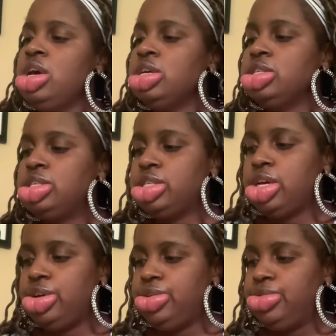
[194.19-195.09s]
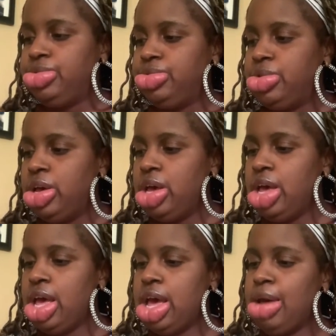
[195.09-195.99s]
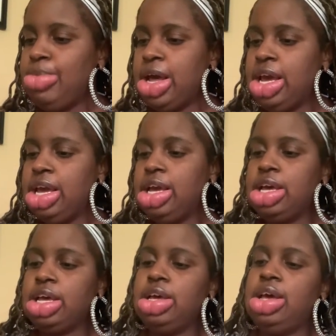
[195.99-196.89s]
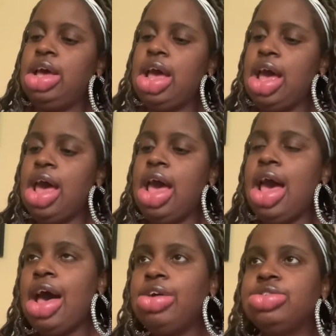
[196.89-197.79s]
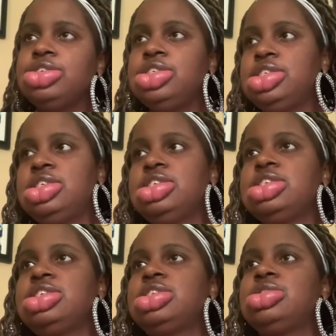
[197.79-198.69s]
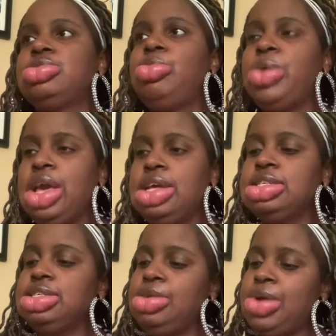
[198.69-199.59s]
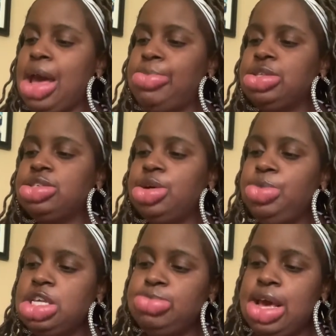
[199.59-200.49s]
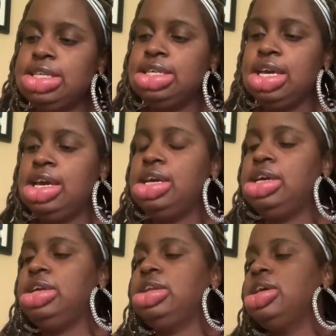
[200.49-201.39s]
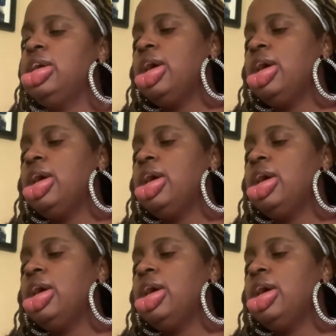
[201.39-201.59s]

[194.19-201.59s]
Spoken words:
So I'm like, I'll just wait and see what happens. So weeks passed again.